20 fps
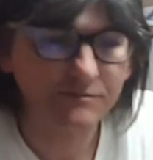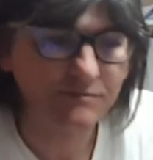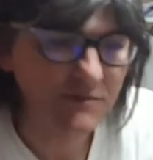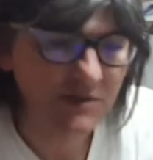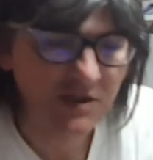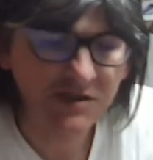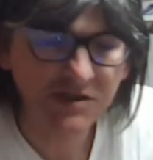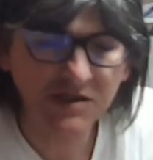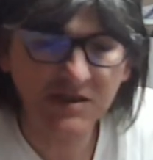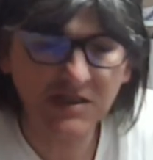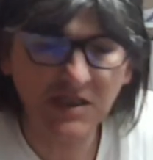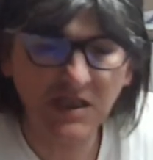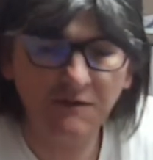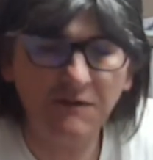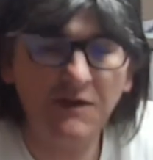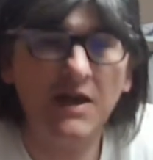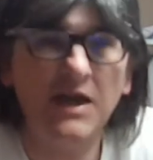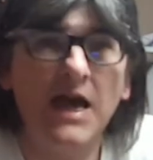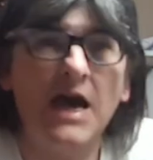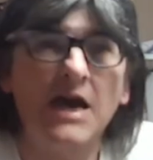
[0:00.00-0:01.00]
to see if
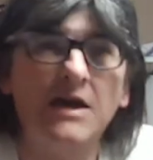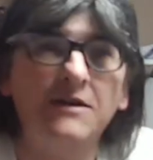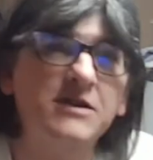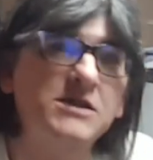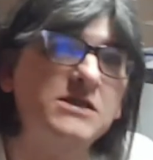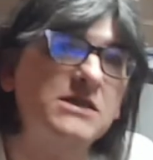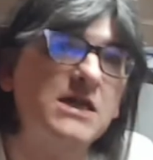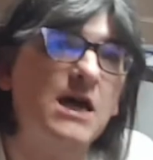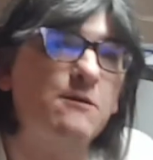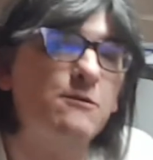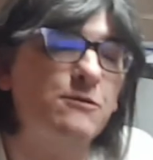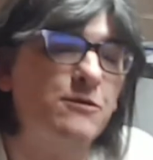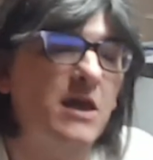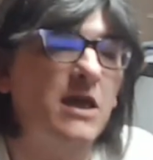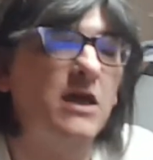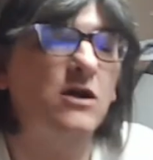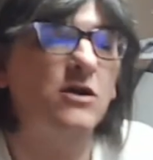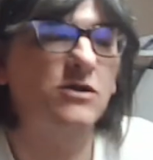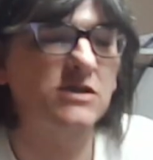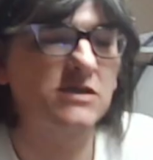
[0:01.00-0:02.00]
they had the same
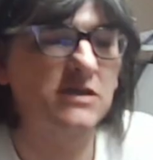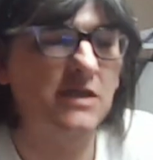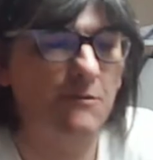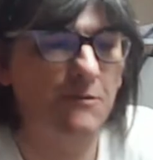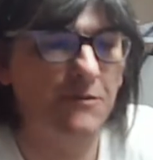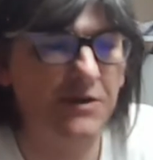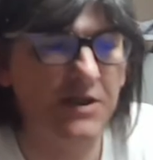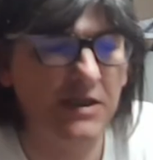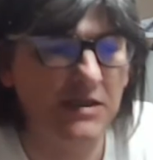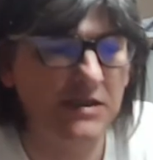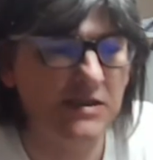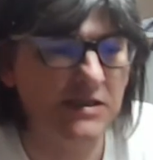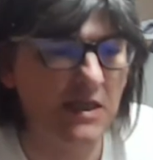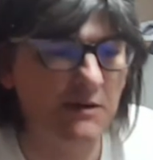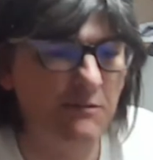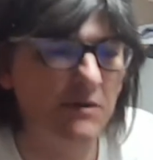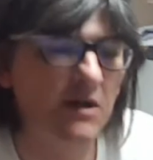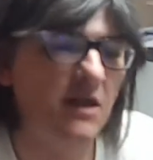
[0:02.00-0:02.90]
thing or something similar. They